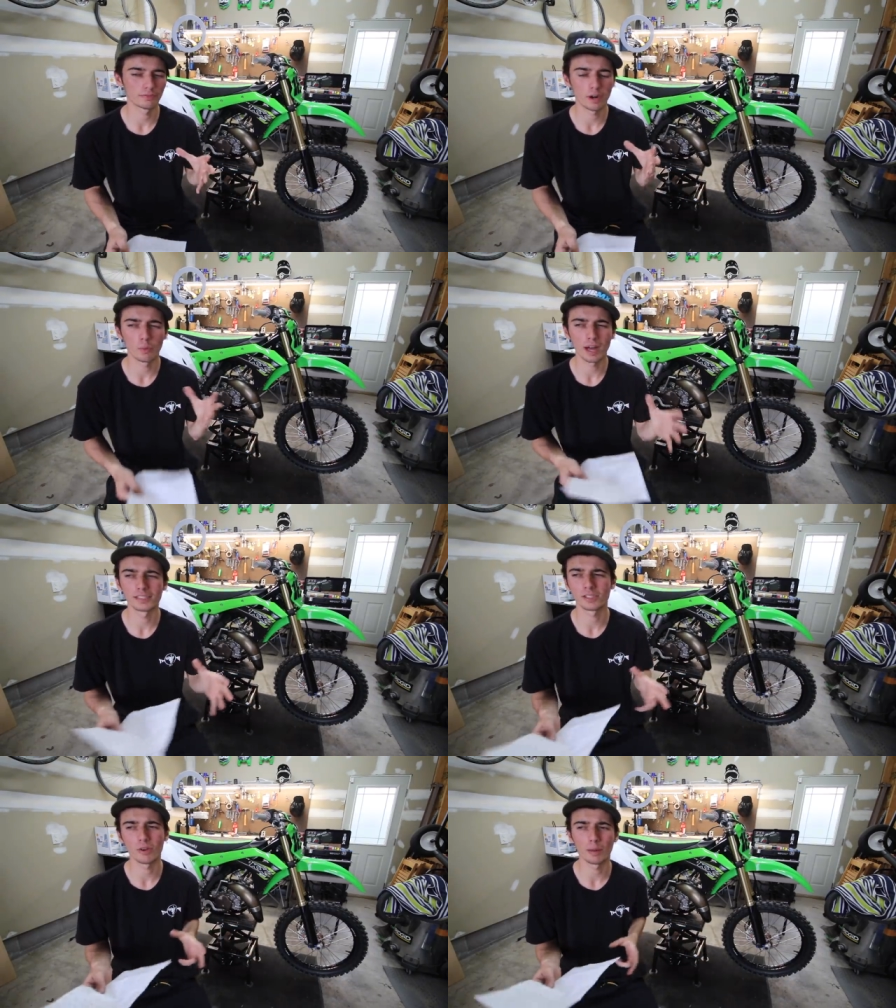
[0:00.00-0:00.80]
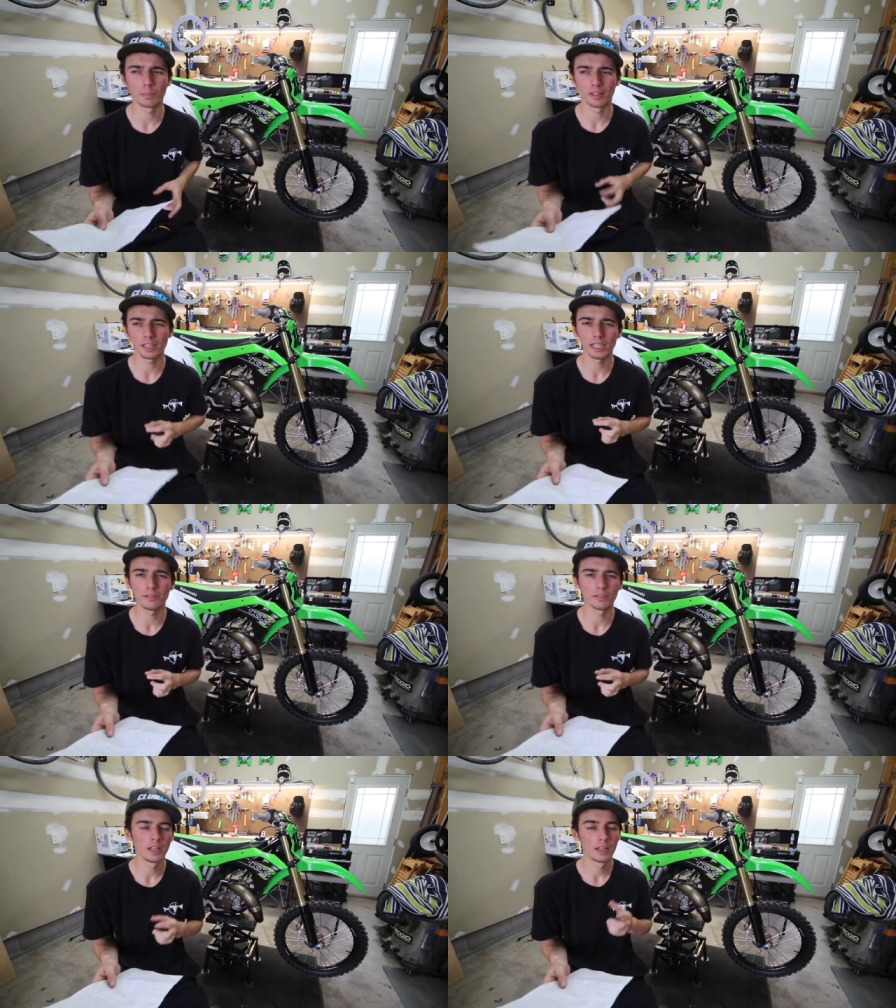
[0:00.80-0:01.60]
from Wiseco, I
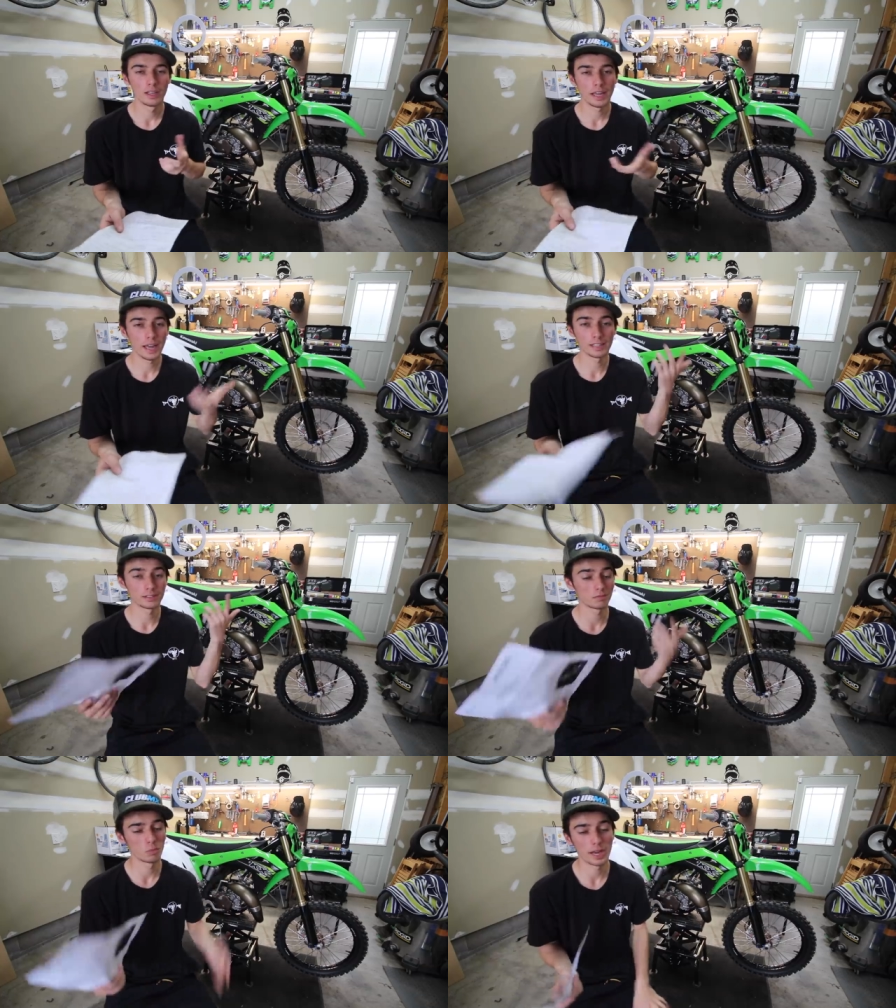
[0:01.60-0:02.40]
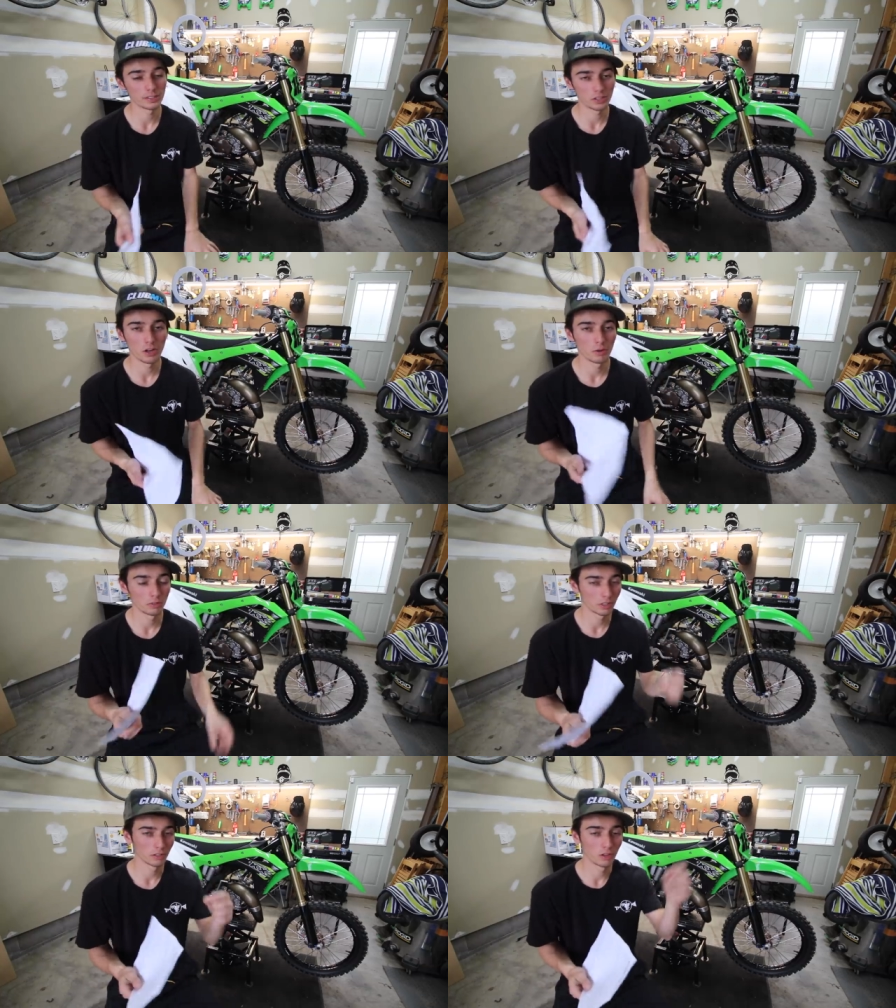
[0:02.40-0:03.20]
believe. It has
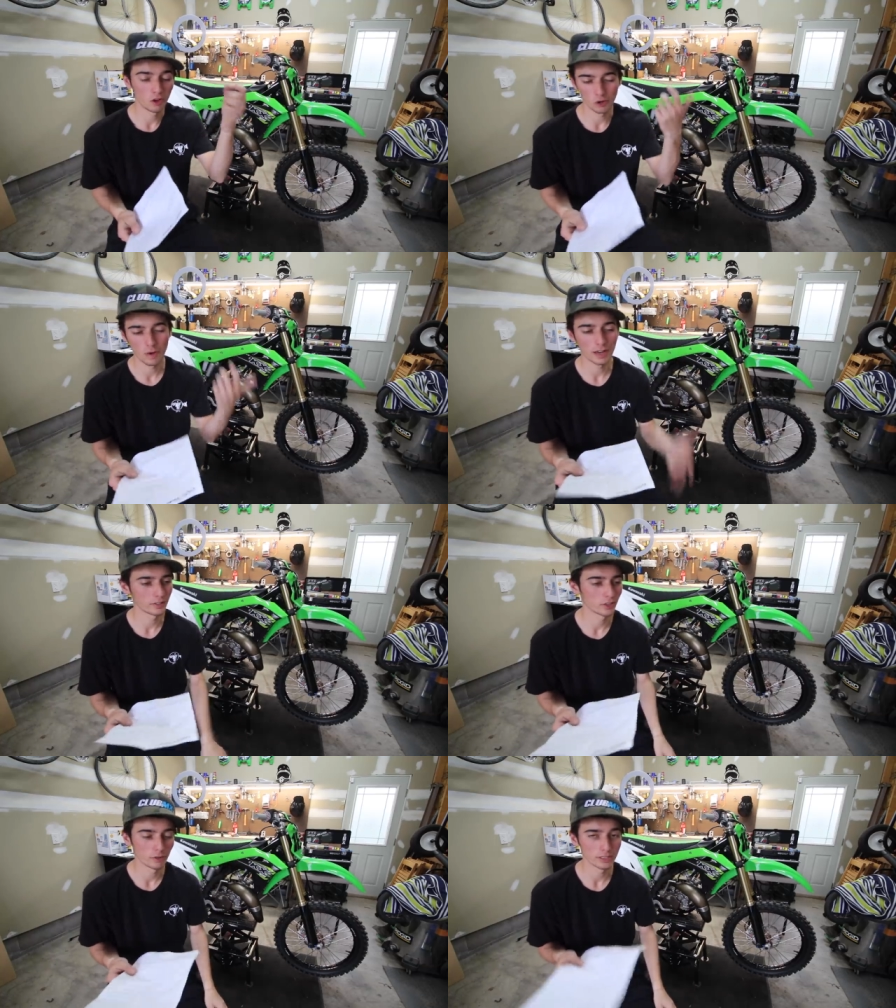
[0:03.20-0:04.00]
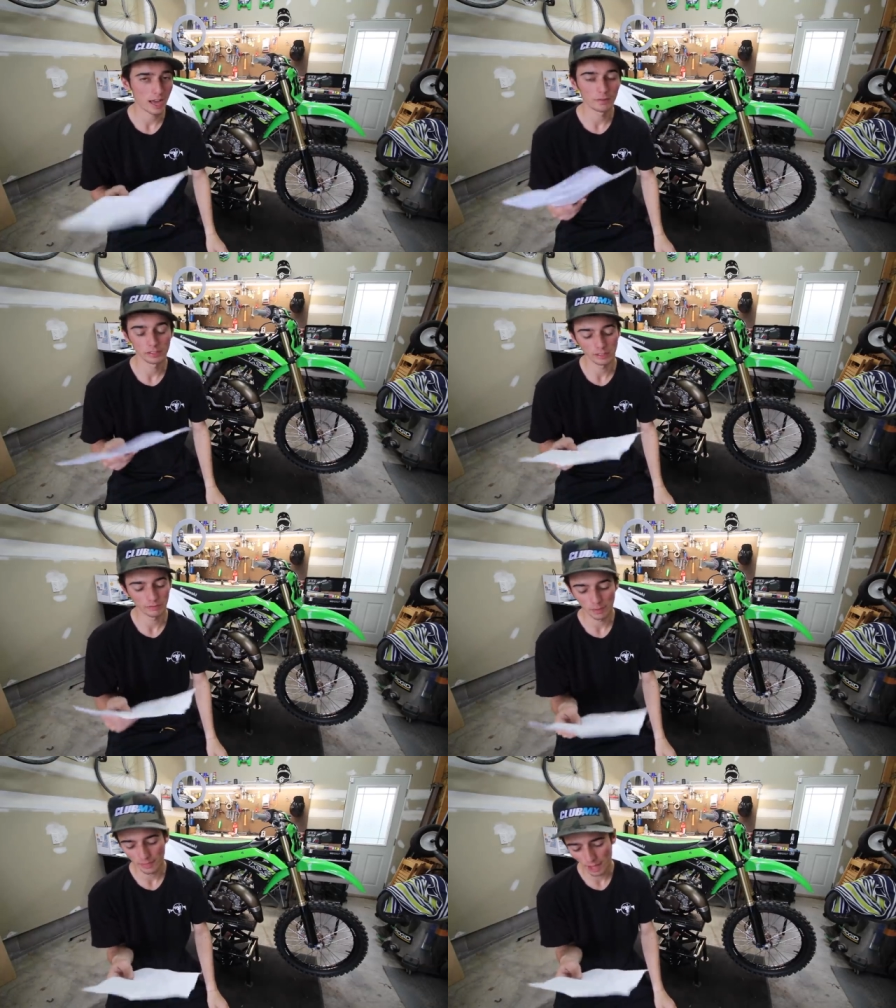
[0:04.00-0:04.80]
Wiseco, their logo on it, so it's obviously
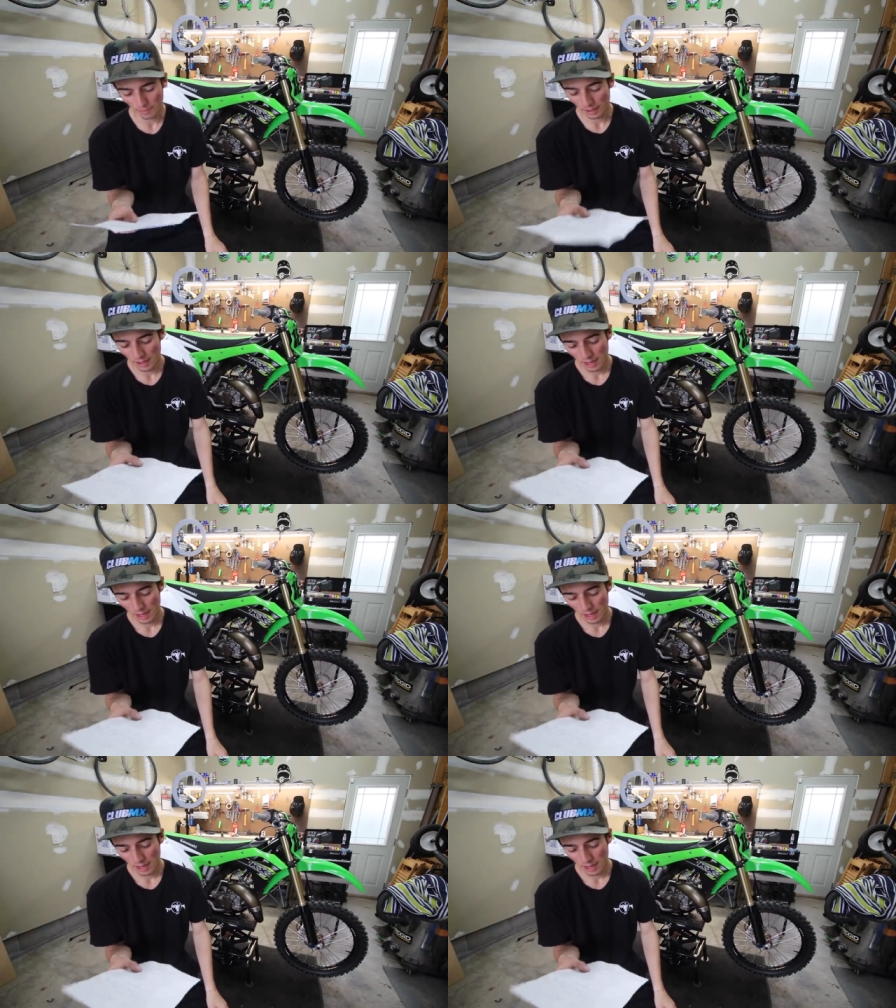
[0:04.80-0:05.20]
from them.